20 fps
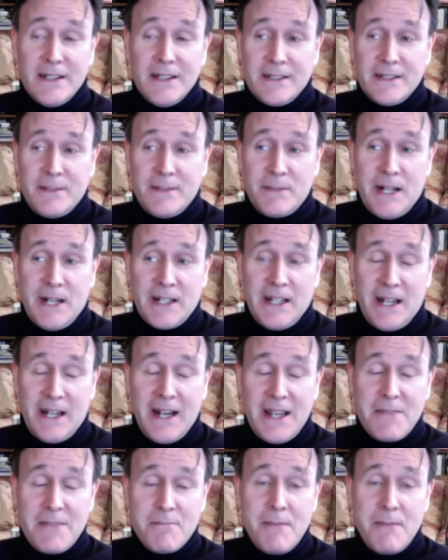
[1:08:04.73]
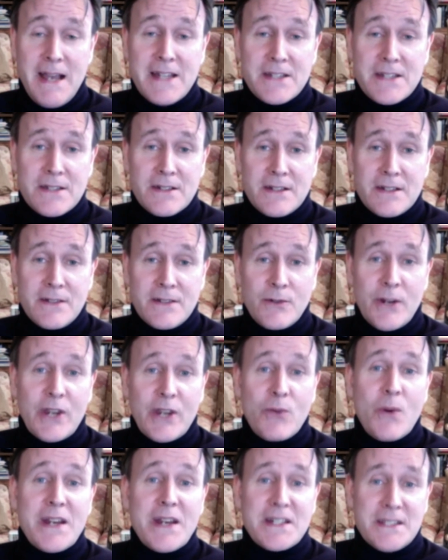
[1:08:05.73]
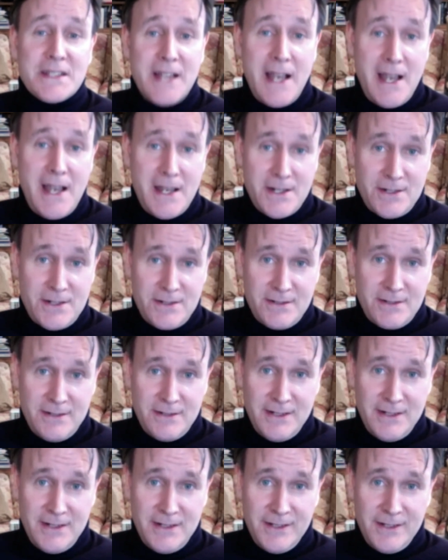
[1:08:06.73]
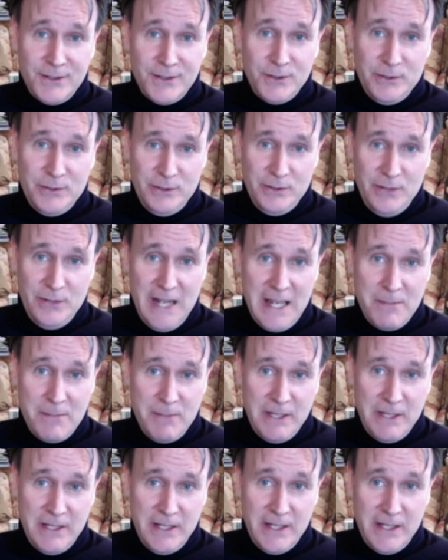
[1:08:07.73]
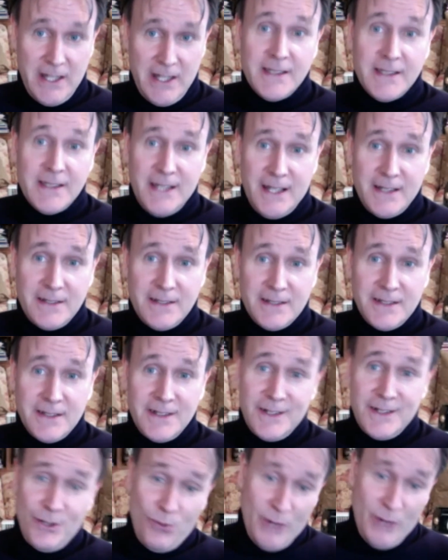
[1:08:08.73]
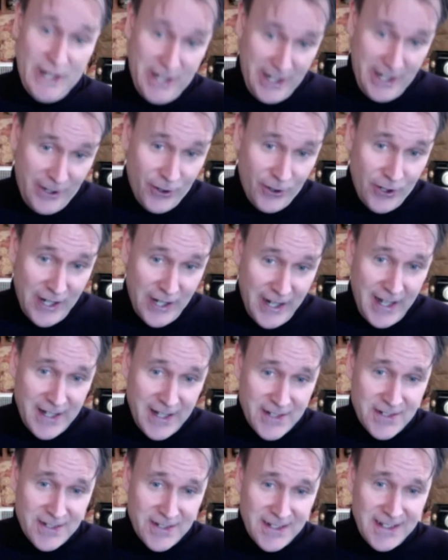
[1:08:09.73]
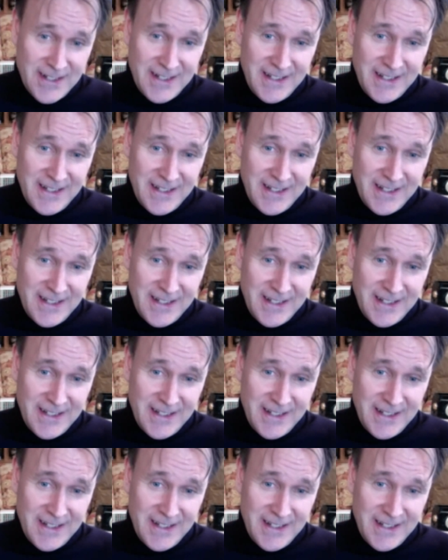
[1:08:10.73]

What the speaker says: The client must request us to do IPD, and then we can organize.